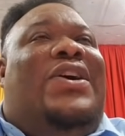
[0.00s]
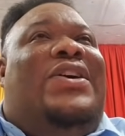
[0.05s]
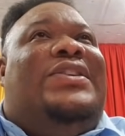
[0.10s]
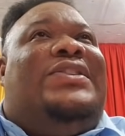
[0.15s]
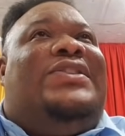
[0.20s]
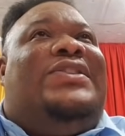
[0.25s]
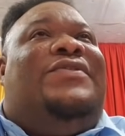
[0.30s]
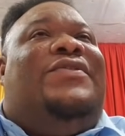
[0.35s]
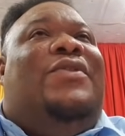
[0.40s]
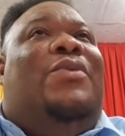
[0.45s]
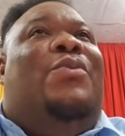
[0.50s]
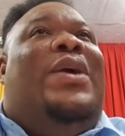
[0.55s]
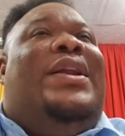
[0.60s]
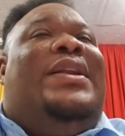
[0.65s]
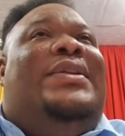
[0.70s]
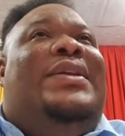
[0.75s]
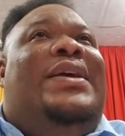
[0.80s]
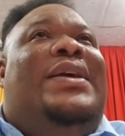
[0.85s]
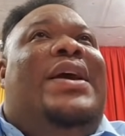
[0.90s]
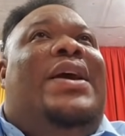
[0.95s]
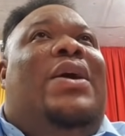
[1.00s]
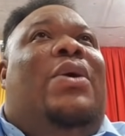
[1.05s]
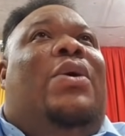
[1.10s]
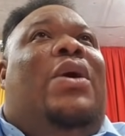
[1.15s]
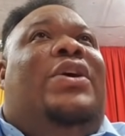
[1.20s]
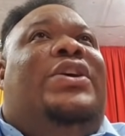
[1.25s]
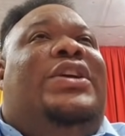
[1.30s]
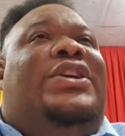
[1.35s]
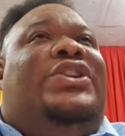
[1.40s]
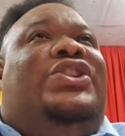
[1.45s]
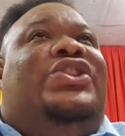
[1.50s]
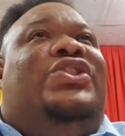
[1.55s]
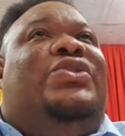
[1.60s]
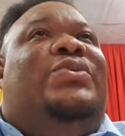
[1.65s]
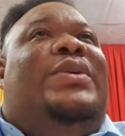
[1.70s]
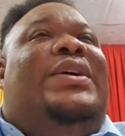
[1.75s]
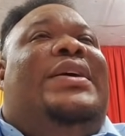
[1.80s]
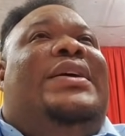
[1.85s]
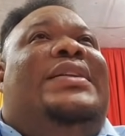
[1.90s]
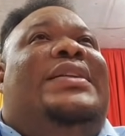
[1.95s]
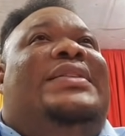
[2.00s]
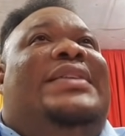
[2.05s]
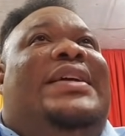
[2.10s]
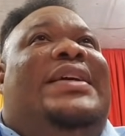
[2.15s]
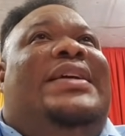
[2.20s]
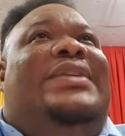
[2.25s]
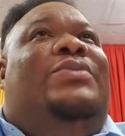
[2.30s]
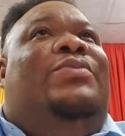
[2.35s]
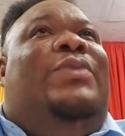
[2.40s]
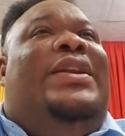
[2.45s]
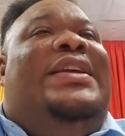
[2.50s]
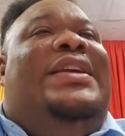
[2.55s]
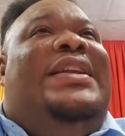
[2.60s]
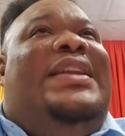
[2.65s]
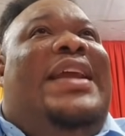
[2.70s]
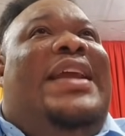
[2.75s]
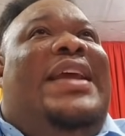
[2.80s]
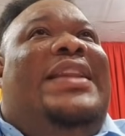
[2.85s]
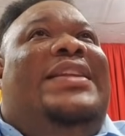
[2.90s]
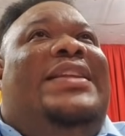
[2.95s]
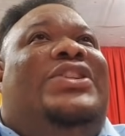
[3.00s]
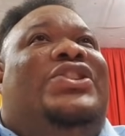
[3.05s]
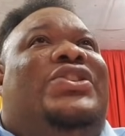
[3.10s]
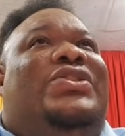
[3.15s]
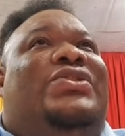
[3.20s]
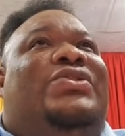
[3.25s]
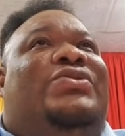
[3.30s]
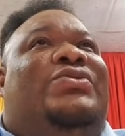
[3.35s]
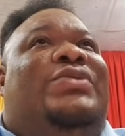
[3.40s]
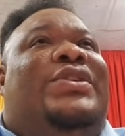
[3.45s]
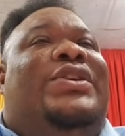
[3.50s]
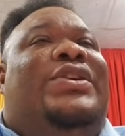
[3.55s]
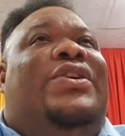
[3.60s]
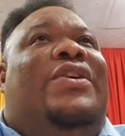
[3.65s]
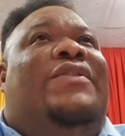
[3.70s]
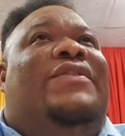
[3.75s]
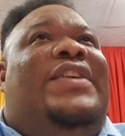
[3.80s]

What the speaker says: and big old Hagia is on